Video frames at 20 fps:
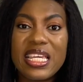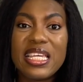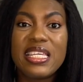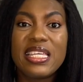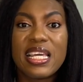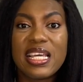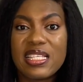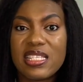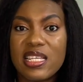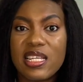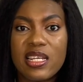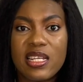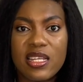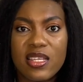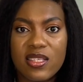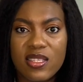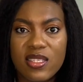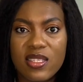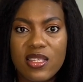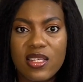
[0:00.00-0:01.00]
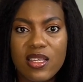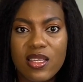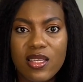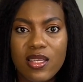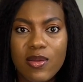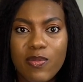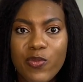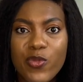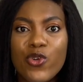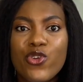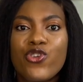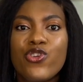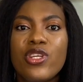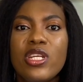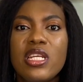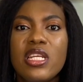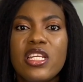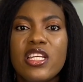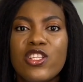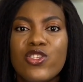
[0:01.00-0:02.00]
Yes, it is, but you
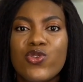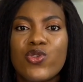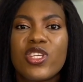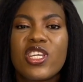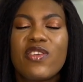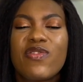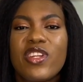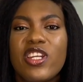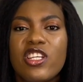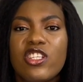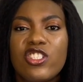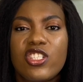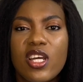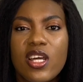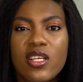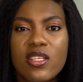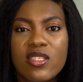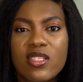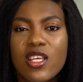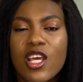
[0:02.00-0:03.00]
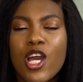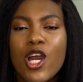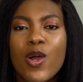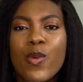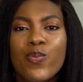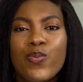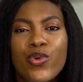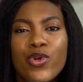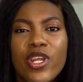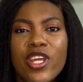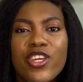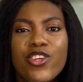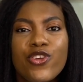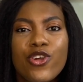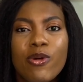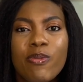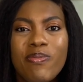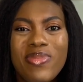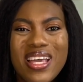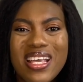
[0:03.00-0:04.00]
need to give it a chance. Put in your
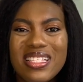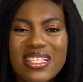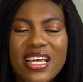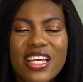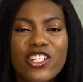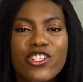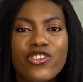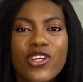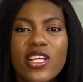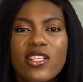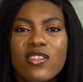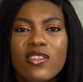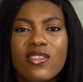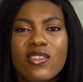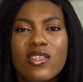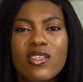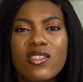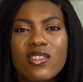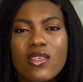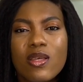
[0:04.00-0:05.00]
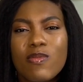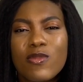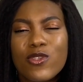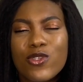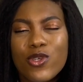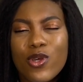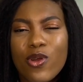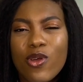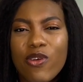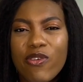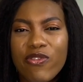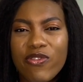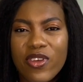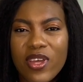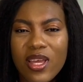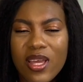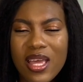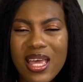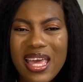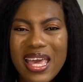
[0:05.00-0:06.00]
best and try to see some sort of
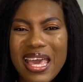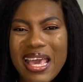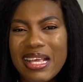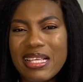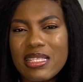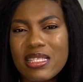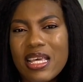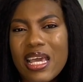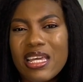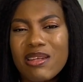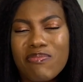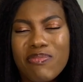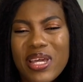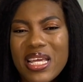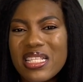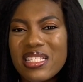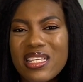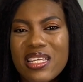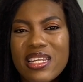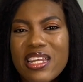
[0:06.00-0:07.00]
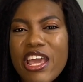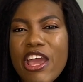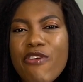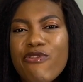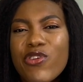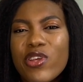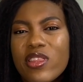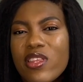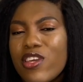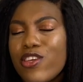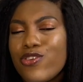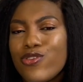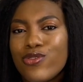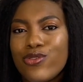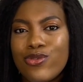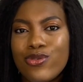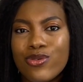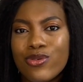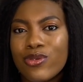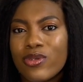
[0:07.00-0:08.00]
excitement in everything you
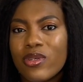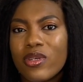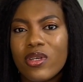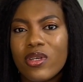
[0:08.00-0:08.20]
do.